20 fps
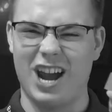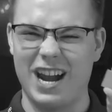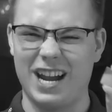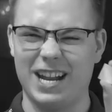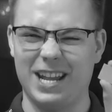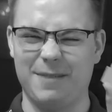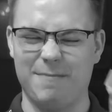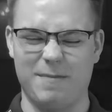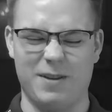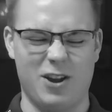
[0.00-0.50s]

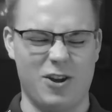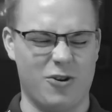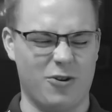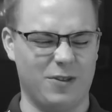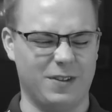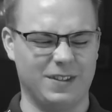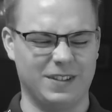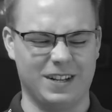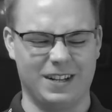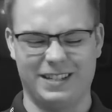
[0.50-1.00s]
of,
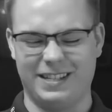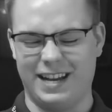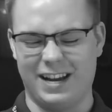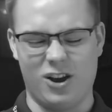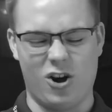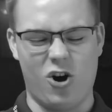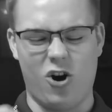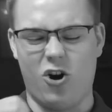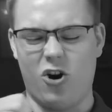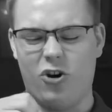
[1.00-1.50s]
no diffuse
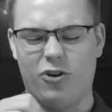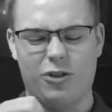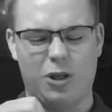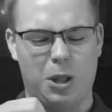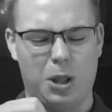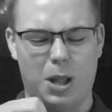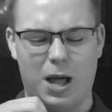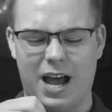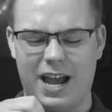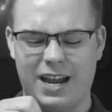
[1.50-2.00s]
sensor can
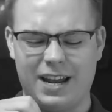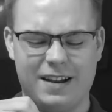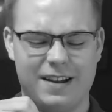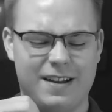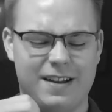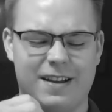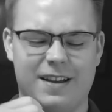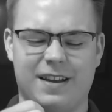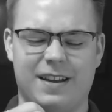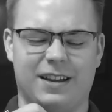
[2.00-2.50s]
detect a
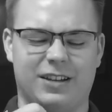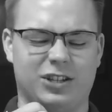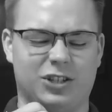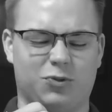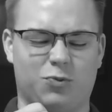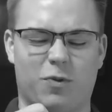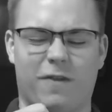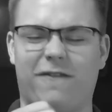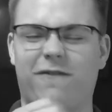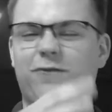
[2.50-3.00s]
mirror because
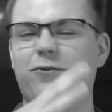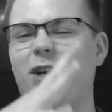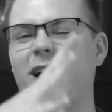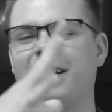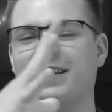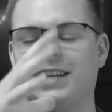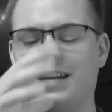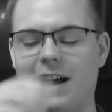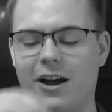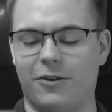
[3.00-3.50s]
all the light
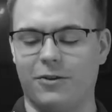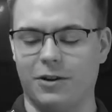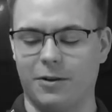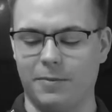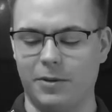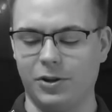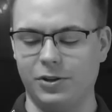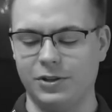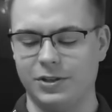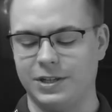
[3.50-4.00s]
energy
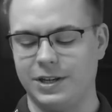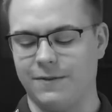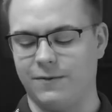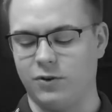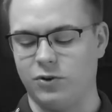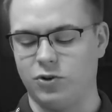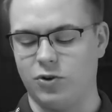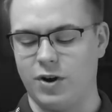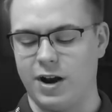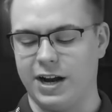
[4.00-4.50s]
bounces off in
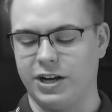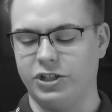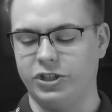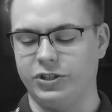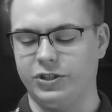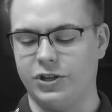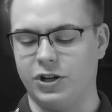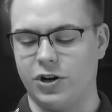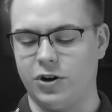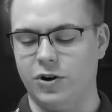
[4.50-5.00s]
different
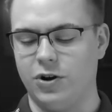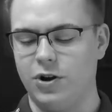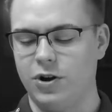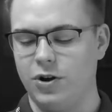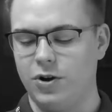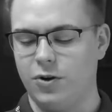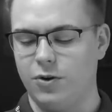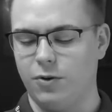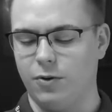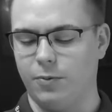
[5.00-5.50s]
directions.
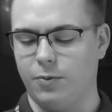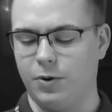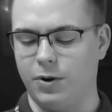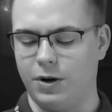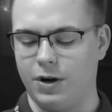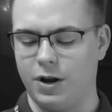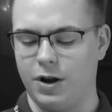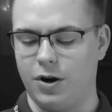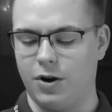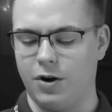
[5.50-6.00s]

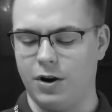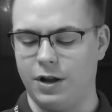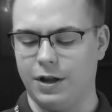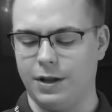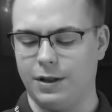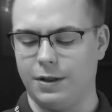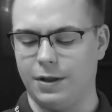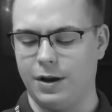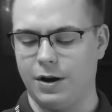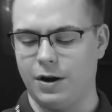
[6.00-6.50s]
Then you can
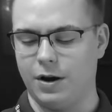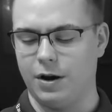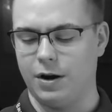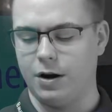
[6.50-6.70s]
demonstrate